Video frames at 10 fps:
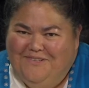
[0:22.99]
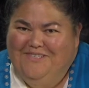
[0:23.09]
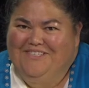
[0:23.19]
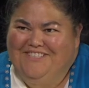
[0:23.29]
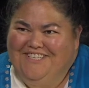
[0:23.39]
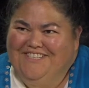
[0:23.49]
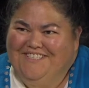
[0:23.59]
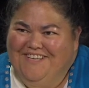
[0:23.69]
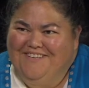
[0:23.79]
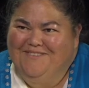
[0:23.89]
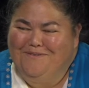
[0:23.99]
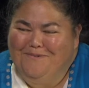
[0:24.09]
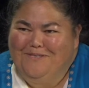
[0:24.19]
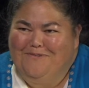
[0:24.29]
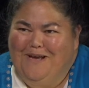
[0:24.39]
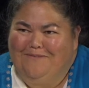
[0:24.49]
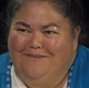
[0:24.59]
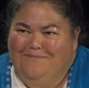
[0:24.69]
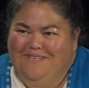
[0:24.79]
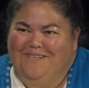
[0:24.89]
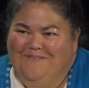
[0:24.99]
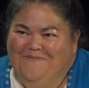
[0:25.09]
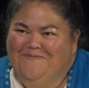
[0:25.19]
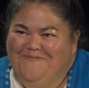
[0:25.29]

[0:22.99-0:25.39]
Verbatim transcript: Goodness, geez, thank you so much for having me here.